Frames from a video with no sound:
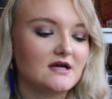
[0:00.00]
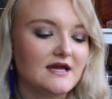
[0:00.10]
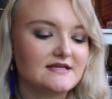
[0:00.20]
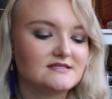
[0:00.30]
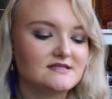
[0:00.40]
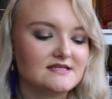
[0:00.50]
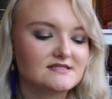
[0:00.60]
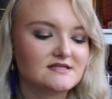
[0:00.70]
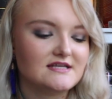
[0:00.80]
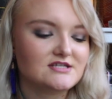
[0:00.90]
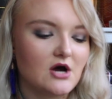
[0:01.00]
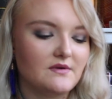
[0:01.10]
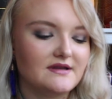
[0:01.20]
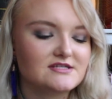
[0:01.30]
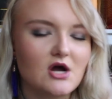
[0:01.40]
it's
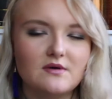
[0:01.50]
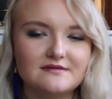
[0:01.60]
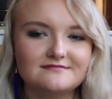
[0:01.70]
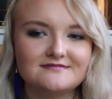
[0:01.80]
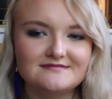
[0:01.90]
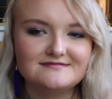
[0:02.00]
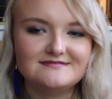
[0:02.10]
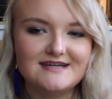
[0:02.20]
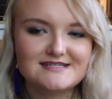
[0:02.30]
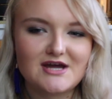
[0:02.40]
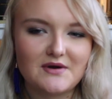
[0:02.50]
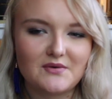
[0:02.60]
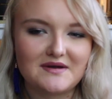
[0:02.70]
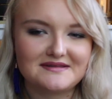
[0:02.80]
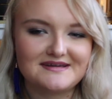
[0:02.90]
going
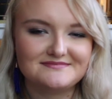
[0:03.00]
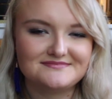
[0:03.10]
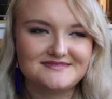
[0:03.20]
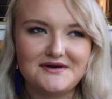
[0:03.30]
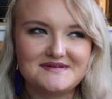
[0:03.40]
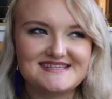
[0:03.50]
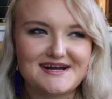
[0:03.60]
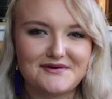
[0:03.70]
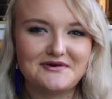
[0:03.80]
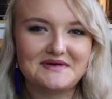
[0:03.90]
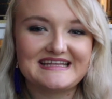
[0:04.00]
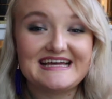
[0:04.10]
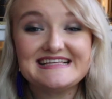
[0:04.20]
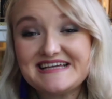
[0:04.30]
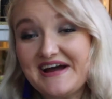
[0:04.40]
quickly. No, it's not going quickly, it's